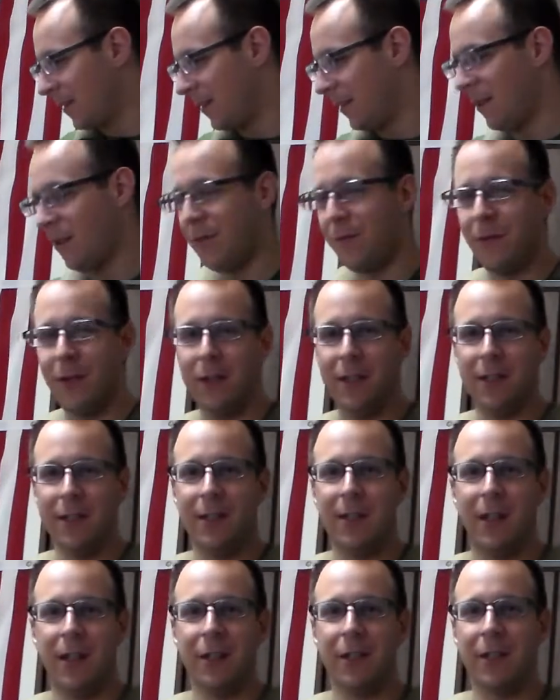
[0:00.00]
You filled an
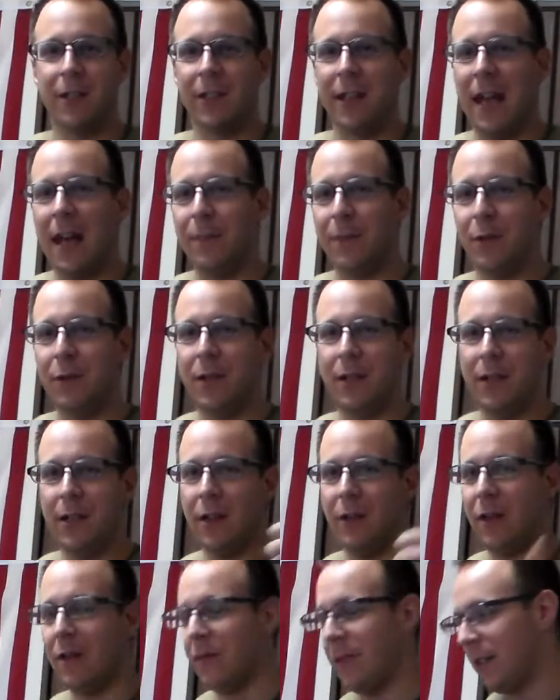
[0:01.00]
intelligence gap you didn't
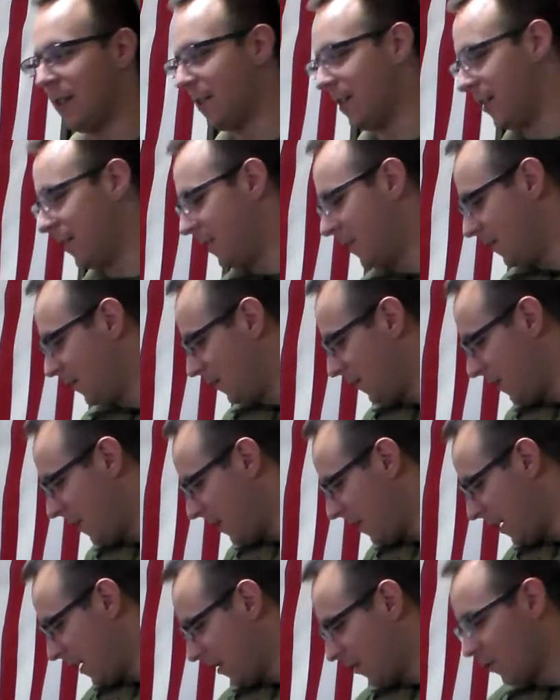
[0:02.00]
know even existed. So
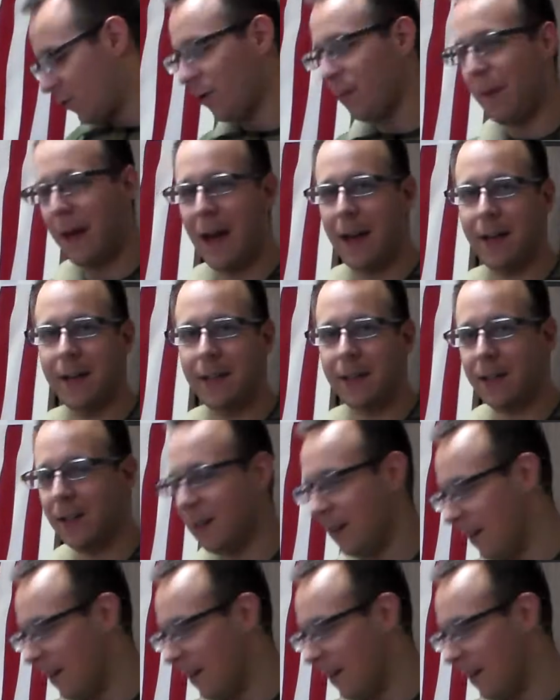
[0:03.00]
yeah, cool packs.